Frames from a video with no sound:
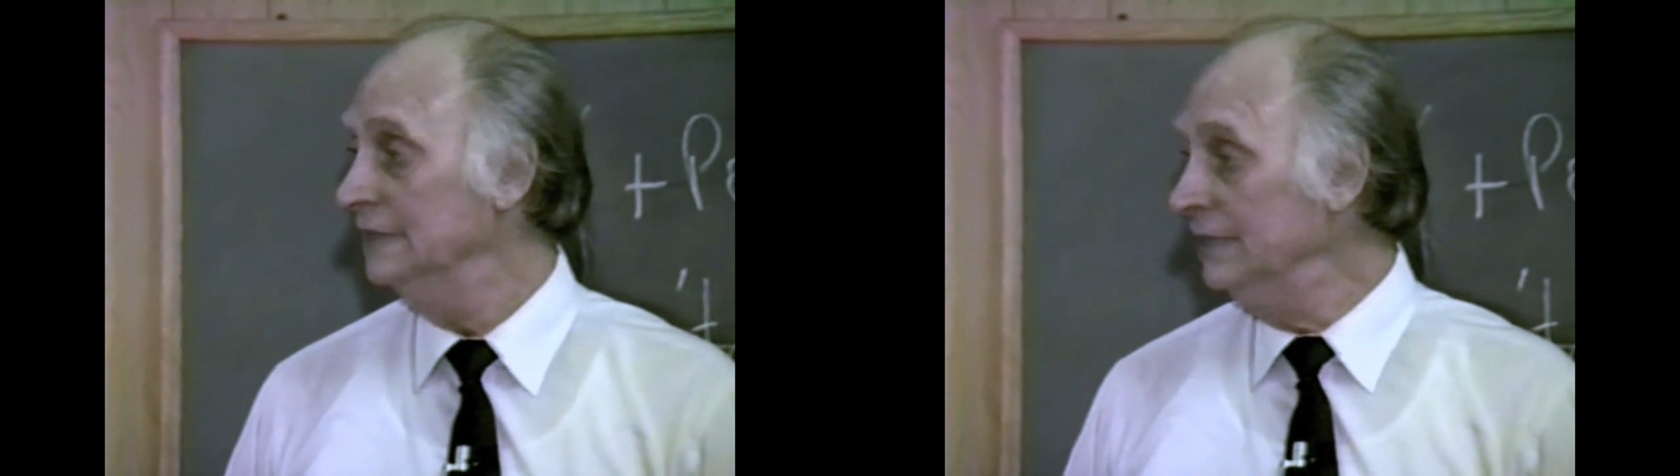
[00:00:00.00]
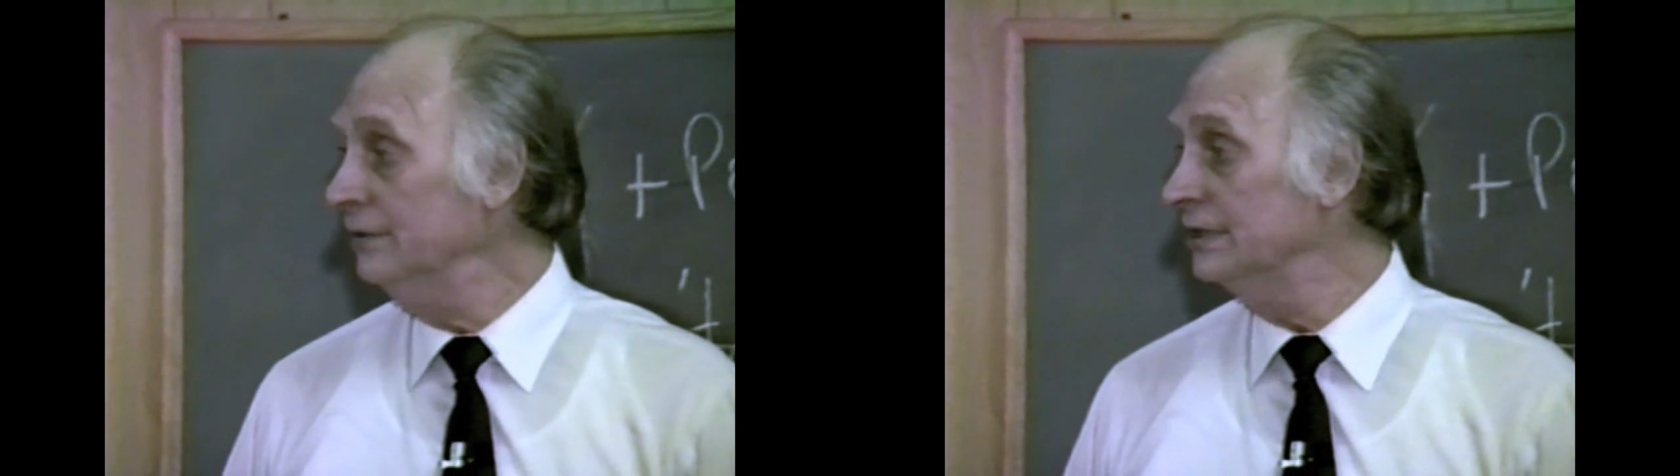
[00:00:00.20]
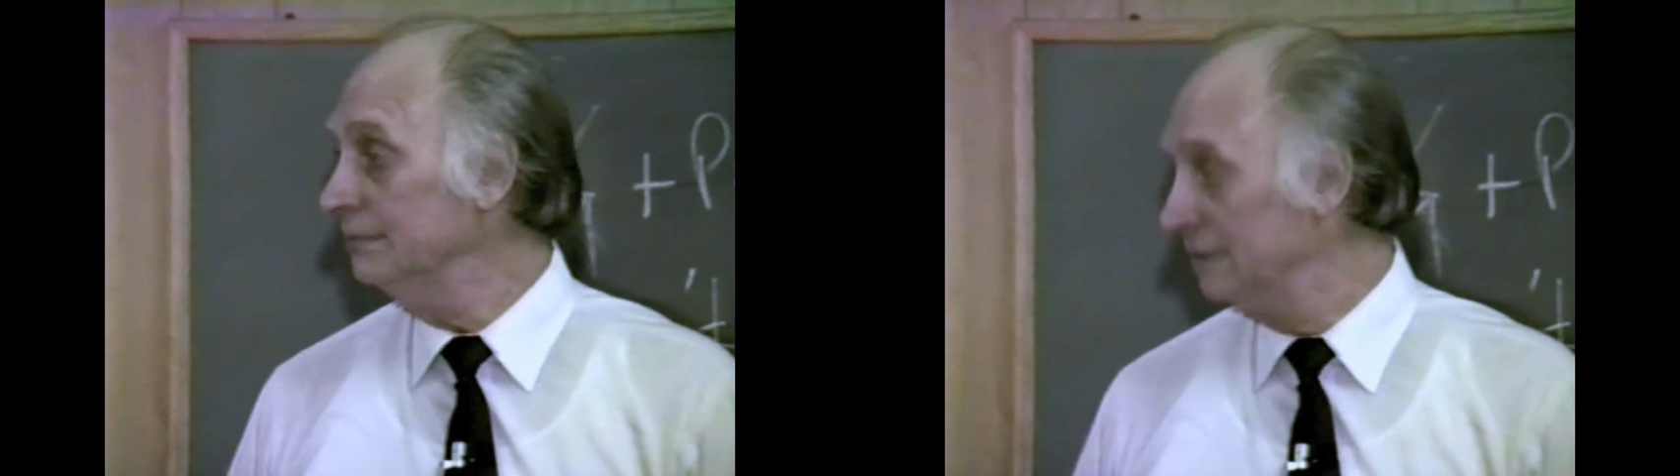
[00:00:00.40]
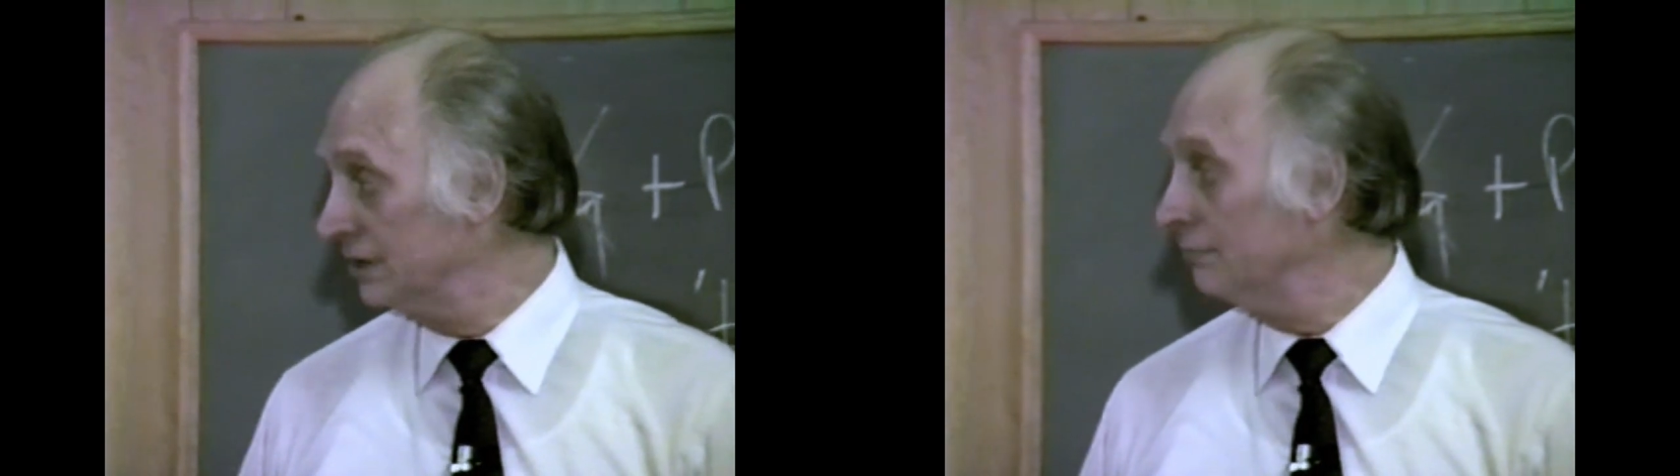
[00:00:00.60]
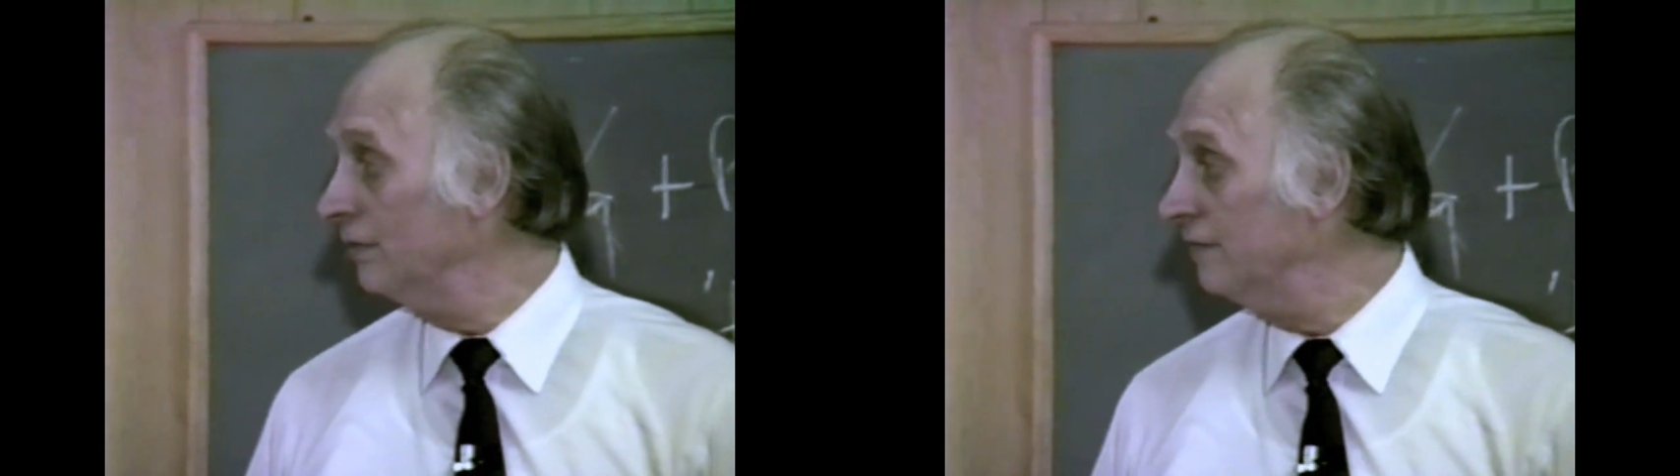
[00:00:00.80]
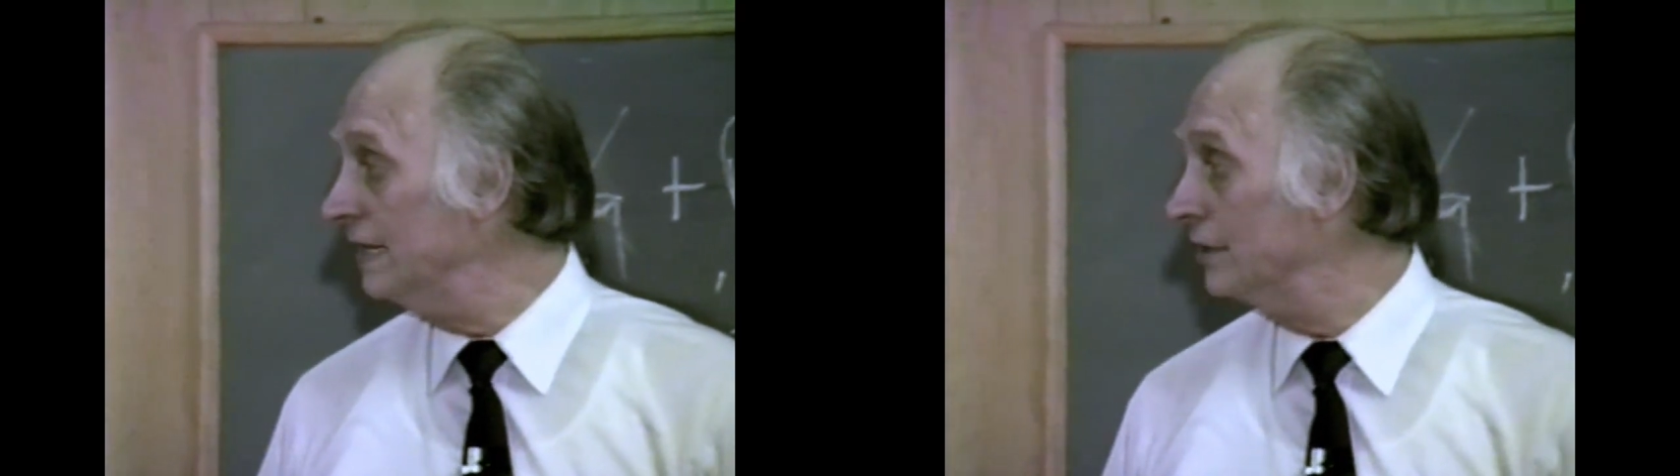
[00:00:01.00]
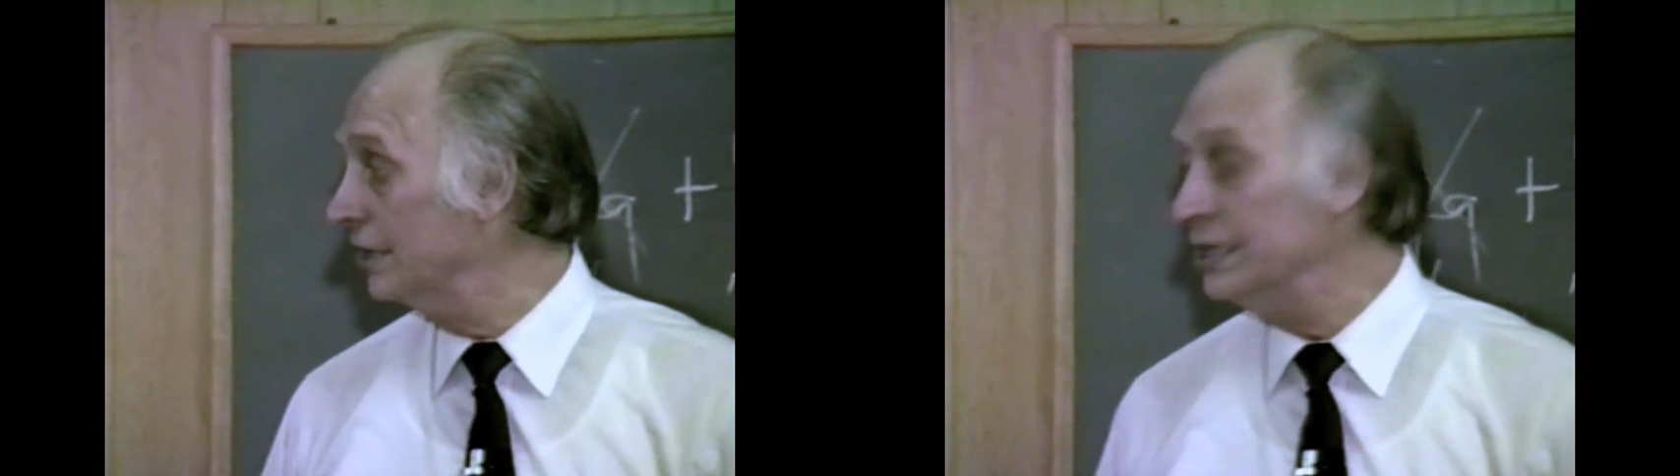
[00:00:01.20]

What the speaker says: He was a miserable failure.